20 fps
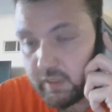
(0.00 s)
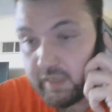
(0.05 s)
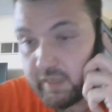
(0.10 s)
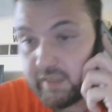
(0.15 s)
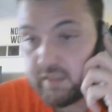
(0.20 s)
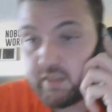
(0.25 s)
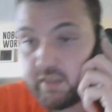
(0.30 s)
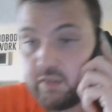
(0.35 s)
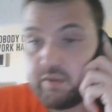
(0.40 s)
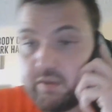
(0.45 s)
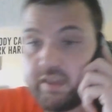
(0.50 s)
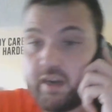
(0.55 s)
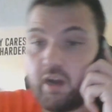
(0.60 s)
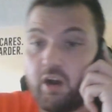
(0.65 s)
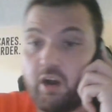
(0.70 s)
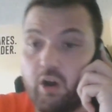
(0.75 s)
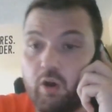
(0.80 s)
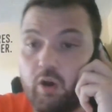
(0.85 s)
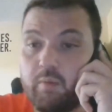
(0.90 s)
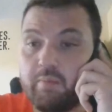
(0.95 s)
You did a
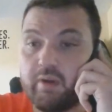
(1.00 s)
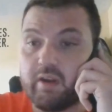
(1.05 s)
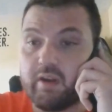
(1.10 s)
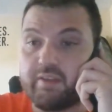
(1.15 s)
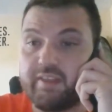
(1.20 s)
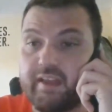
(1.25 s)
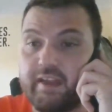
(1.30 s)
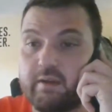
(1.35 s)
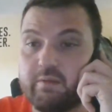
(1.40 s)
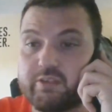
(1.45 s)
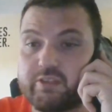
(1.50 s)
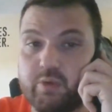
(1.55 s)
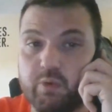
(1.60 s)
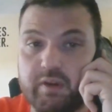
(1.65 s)
home birth and it was